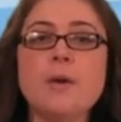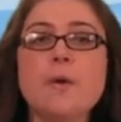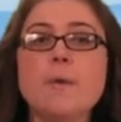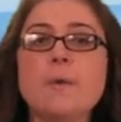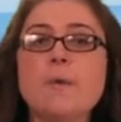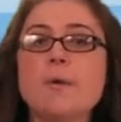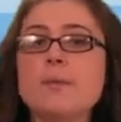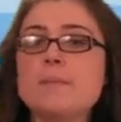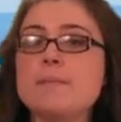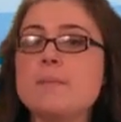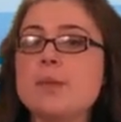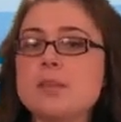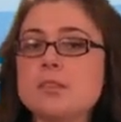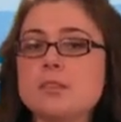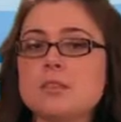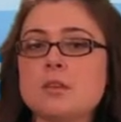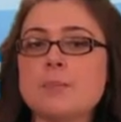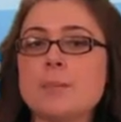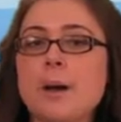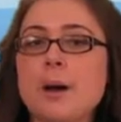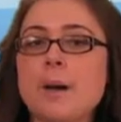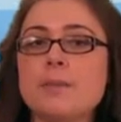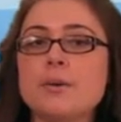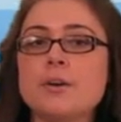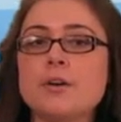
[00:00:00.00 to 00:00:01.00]
or a meat
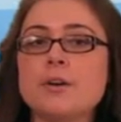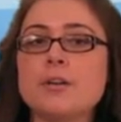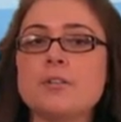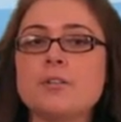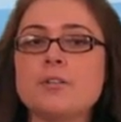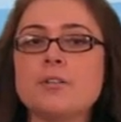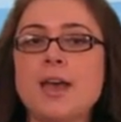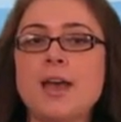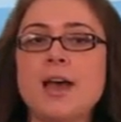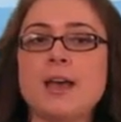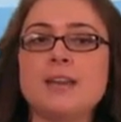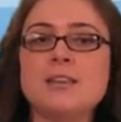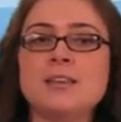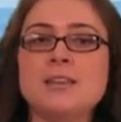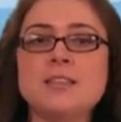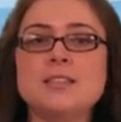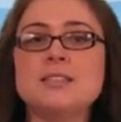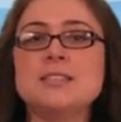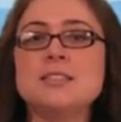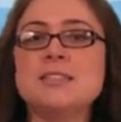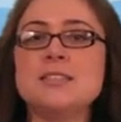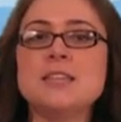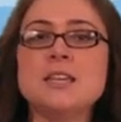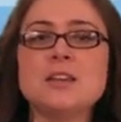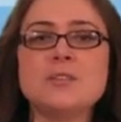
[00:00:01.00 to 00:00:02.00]
thermometer that can
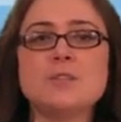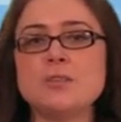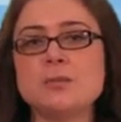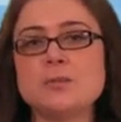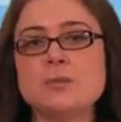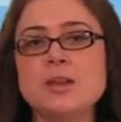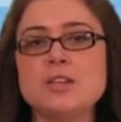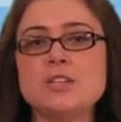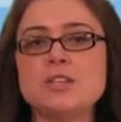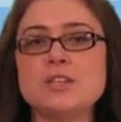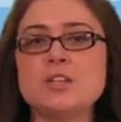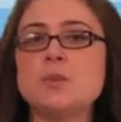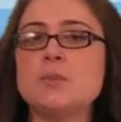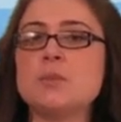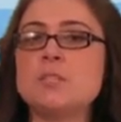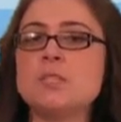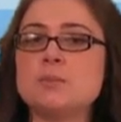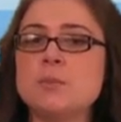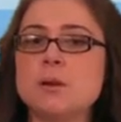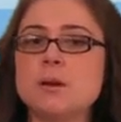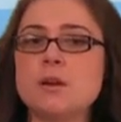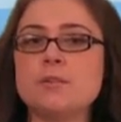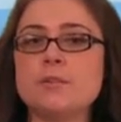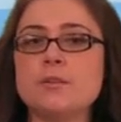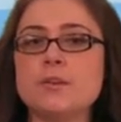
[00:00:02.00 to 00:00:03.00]
send information to a
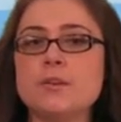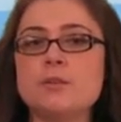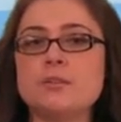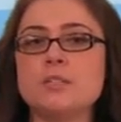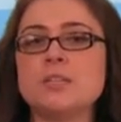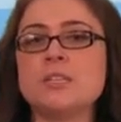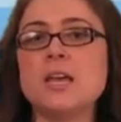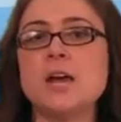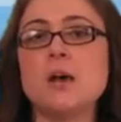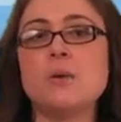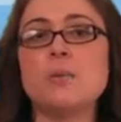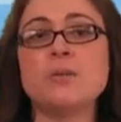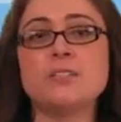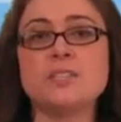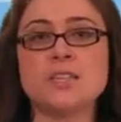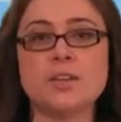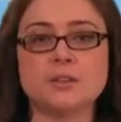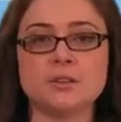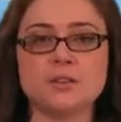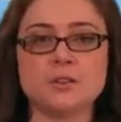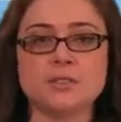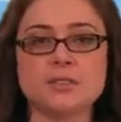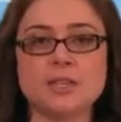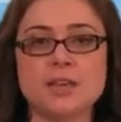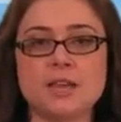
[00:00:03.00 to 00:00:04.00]
smartphone to tell when
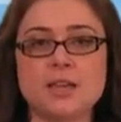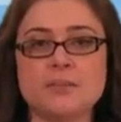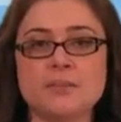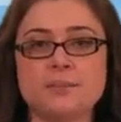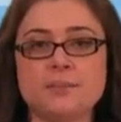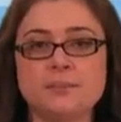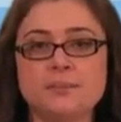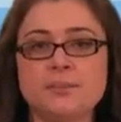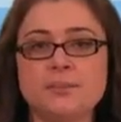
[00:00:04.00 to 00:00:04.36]
dinner is done.